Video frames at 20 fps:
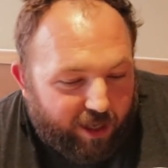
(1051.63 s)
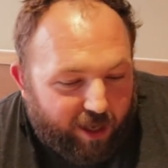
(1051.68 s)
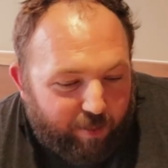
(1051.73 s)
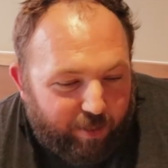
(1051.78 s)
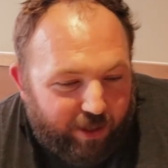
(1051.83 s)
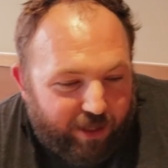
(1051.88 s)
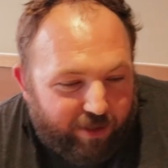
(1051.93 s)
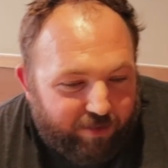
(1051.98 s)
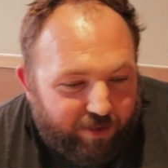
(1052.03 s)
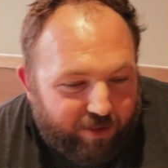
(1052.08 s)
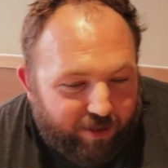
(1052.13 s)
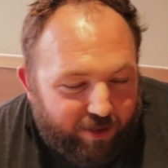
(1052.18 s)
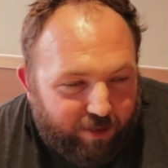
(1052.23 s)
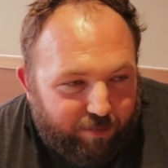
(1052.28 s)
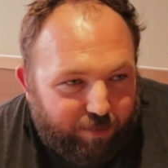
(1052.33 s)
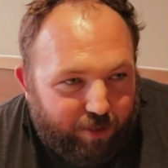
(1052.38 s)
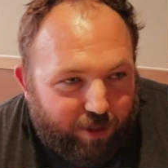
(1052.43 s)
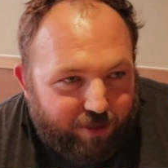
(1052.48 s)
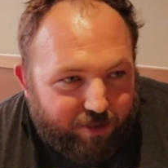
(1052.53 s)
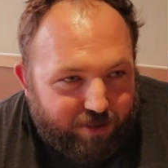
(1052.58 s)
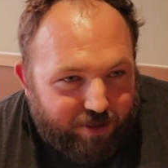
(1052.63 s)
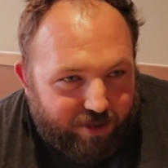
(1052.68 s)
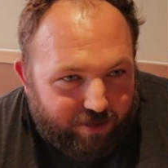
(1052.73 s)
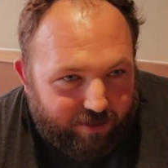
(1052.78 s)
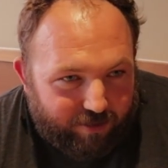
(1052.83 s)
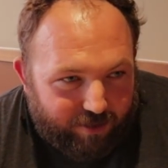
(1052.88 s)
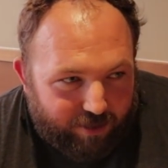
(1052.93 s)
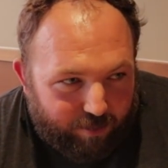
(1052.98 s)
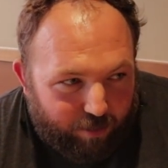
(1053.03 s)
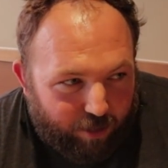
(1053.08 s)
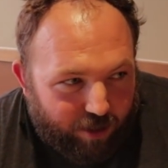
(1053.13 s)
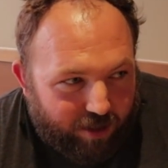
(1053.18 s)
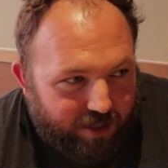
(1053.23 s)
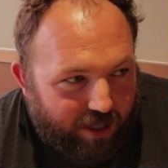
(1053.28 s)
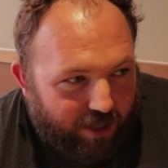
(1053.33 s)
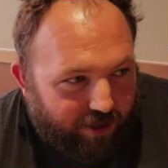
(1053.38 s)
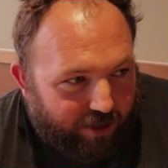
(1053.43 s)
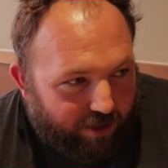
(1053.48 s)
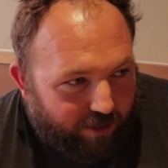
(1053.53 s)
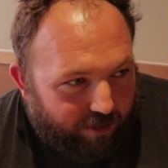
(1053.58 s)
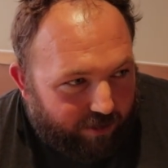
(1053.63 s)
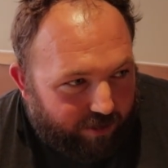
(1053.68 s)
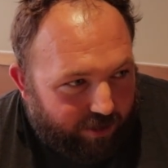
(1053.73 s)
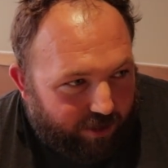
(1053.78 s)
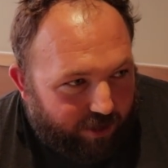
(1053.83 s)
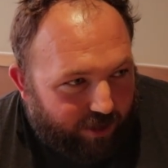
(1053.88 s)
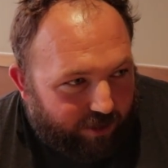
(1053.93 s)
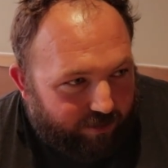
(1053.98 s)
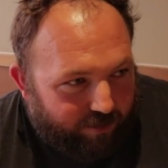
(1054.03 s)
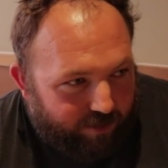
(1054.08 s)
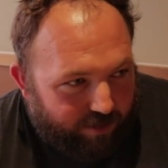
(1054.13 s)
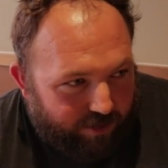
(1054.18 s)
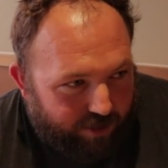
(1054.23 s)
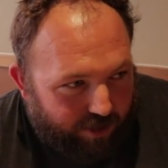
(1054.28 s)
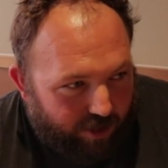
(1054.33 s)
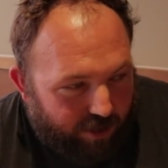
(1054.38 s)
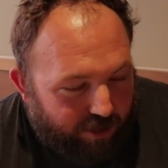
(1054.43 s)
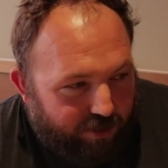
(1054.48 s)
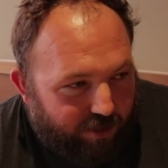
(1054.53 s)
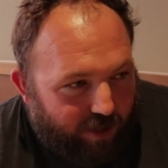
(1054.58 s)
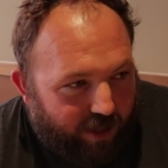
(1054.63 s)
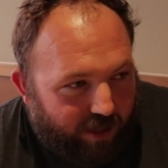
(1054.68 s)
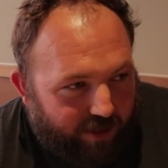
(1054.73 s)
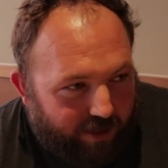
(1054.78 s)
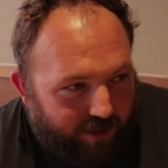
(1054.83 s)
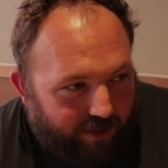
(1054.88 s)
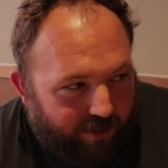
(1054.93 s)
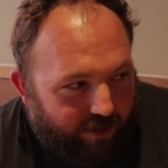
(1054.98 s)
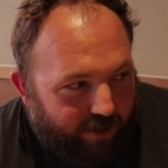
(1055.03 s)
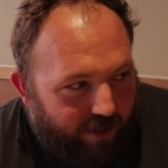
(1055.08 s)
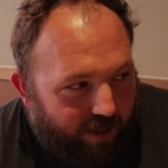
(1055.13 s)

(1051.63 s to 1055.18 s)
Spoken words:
I mean, if there's the books out there, you know, Starting Strength